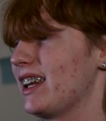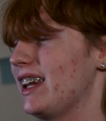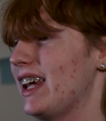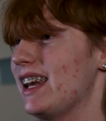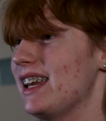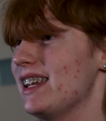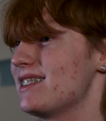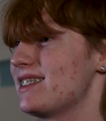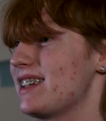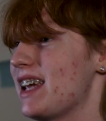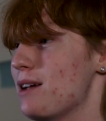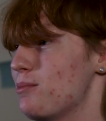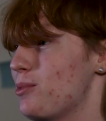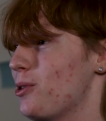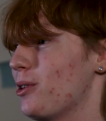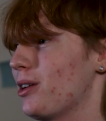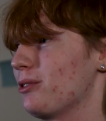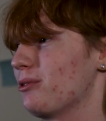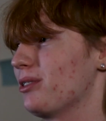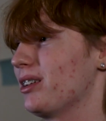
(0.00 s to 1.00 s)
in any
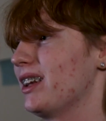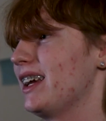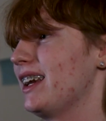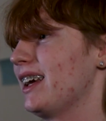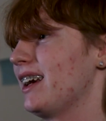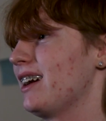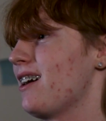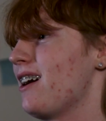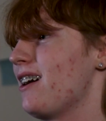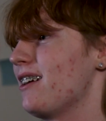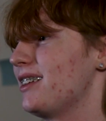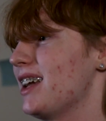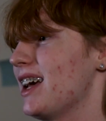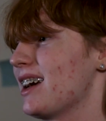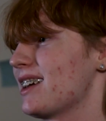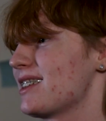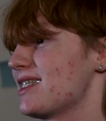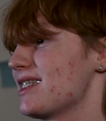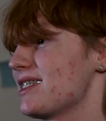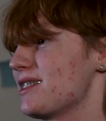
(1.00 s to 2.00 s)
skateboarding related
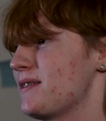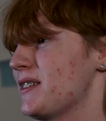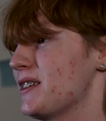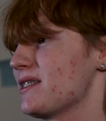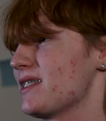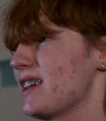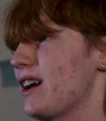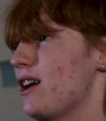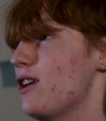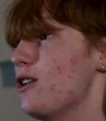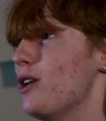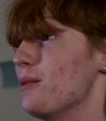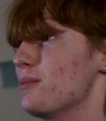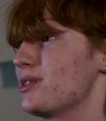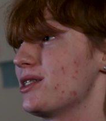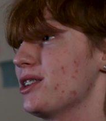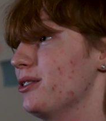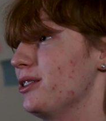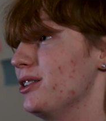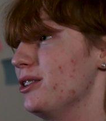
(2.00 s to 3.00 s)
context, because it feels like, oh, I'm
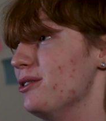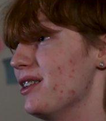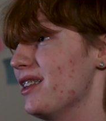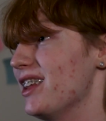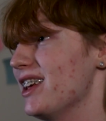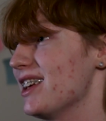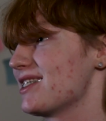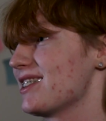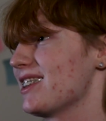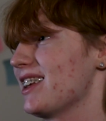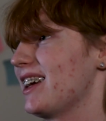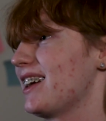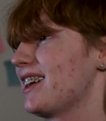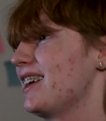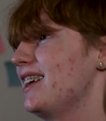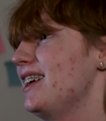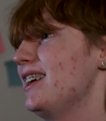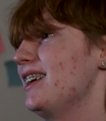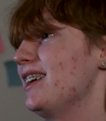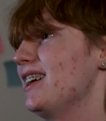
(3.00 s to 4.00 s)
still new to this, like
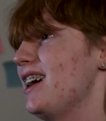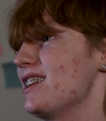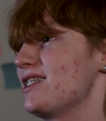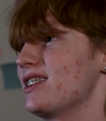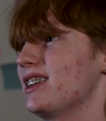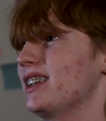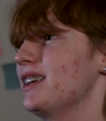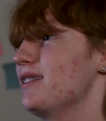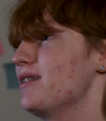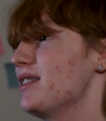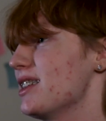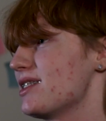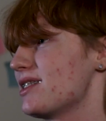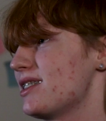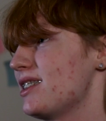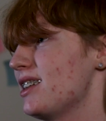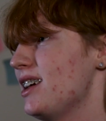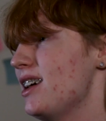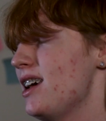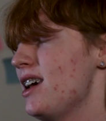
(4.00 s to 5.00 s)
I should leave this
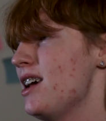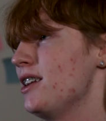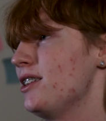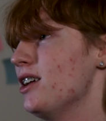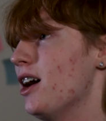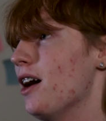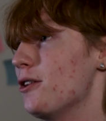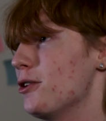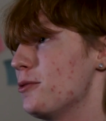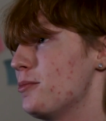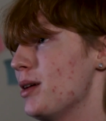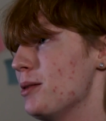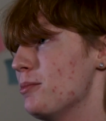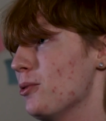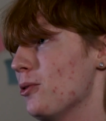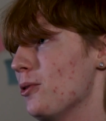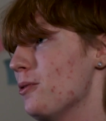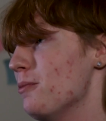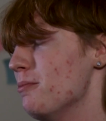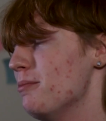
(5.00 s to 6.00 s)
to other
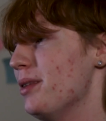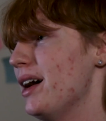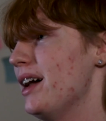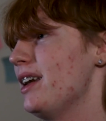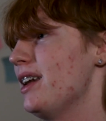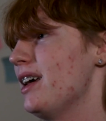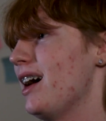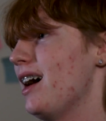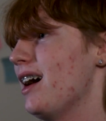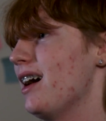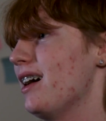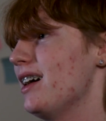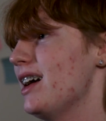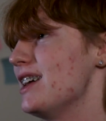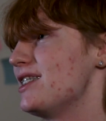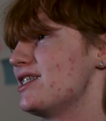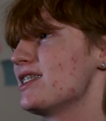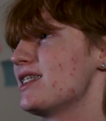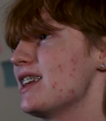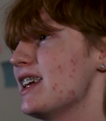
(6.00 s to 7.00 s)
people. But
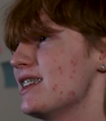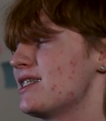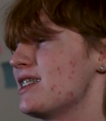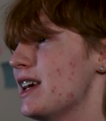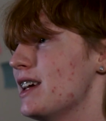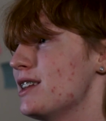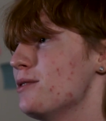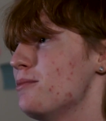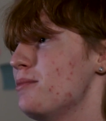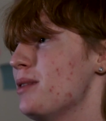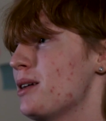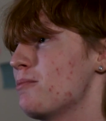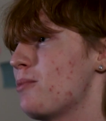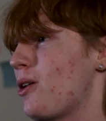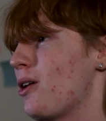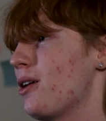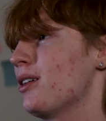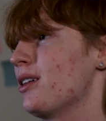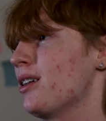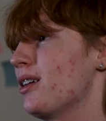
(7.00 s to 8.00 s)
it's a big
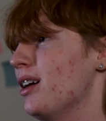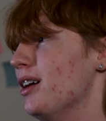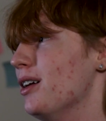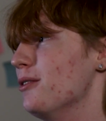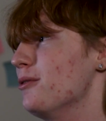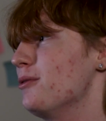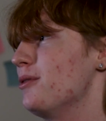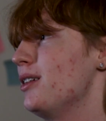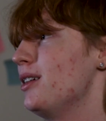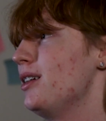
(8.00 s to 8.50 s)
part of